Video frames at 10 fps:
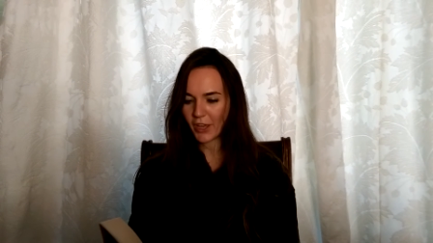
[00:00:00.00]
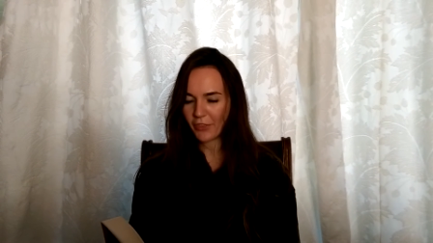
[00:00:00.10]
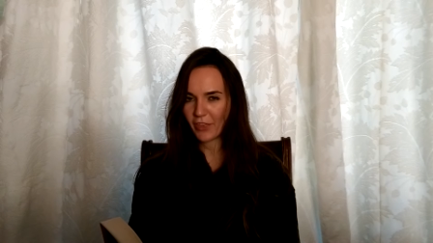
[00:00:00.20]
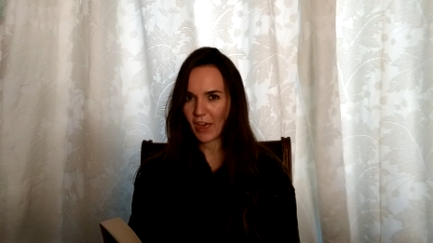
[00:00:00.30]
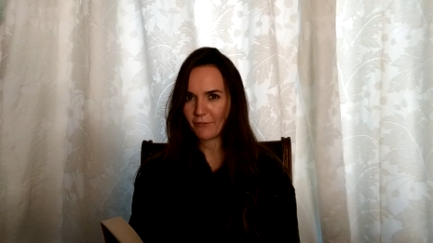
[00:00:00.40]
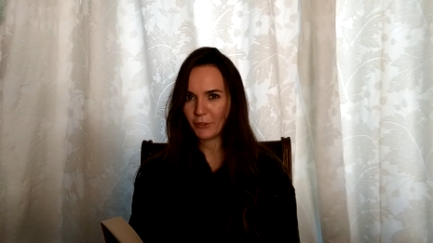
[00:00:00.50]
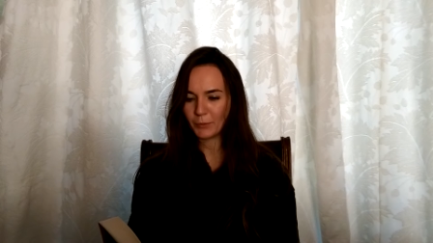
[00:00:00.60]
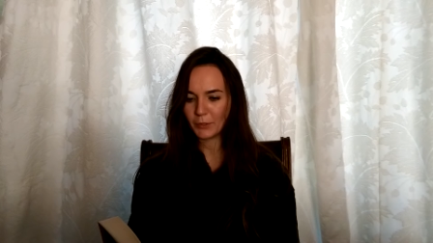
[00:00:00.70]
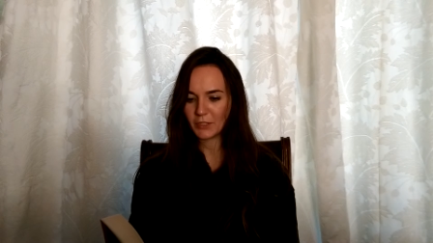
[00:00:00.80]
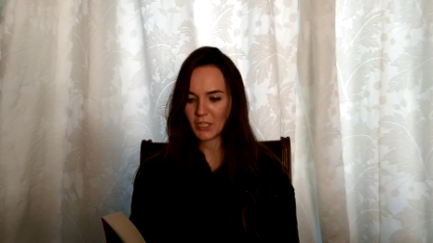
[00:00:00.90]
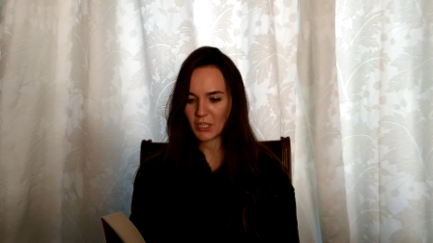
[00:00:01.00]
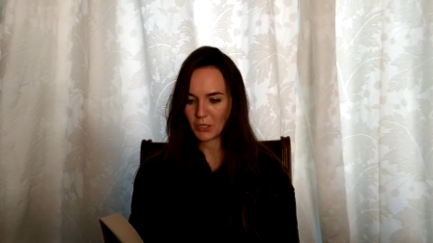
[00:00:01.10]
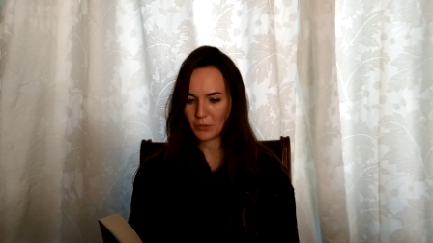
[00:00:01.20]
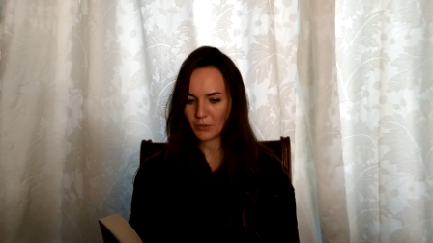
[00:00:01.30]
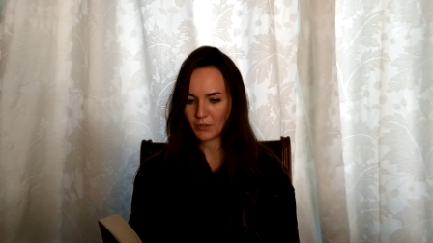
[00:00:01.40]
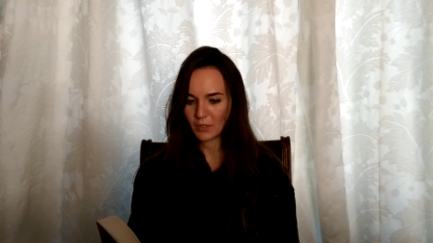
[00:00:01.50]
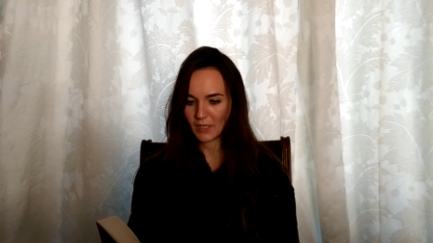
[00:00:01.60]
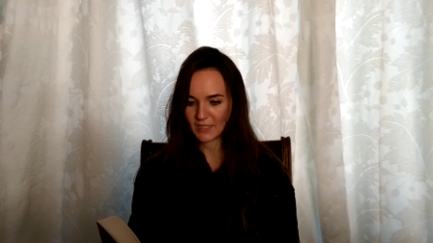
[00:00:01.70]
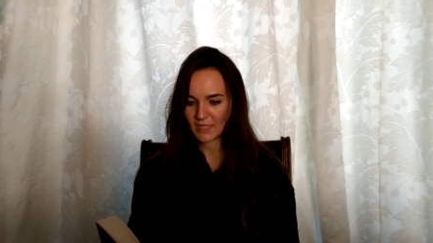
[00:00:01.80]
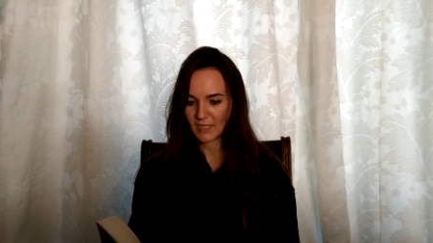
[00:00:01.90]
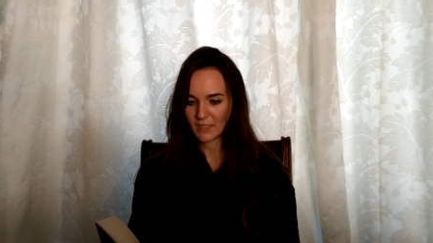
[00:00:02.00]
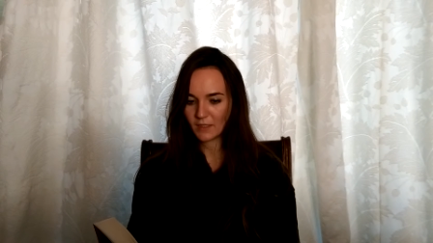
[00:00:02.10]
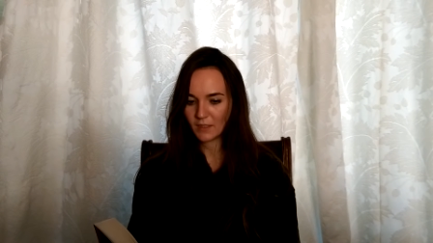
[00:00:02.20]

unfathomable to you," I said.